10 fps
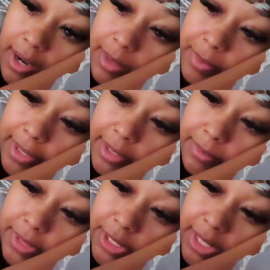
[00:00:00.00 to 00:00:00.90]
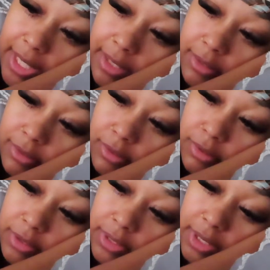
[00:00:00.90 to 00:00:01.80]
I bought a bunch of
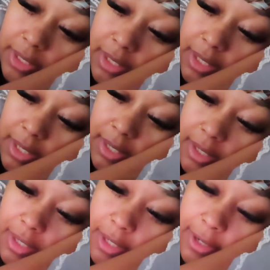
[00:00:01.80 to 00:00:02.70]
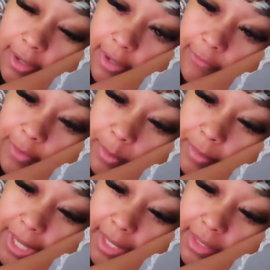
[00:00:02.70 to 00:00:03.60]
candles from
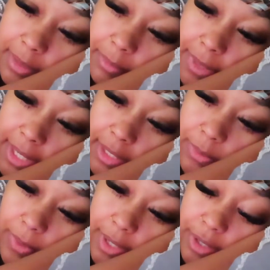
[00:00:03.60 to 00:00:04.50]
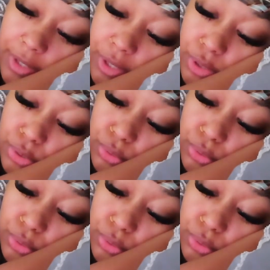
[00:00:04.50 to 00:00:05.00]
Bath and Body Works.